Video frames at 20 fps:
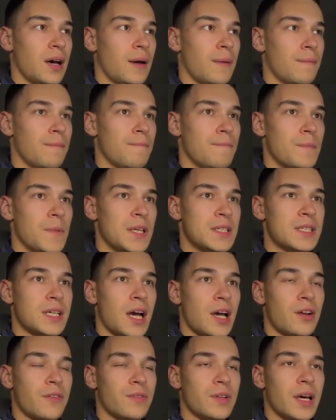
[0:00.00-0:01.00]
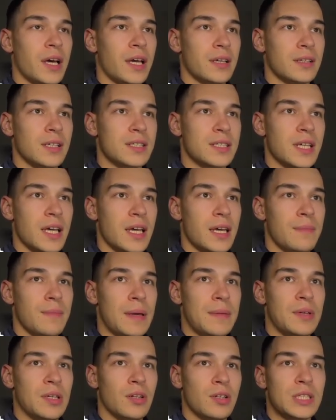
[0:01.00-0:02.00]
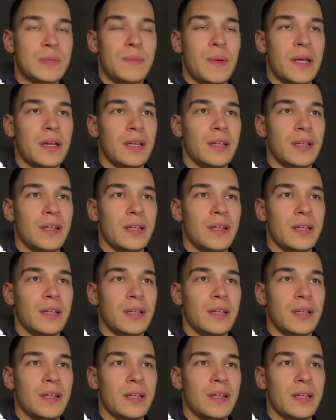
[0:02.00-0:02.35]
it's kind of like, let's say, maybe not spending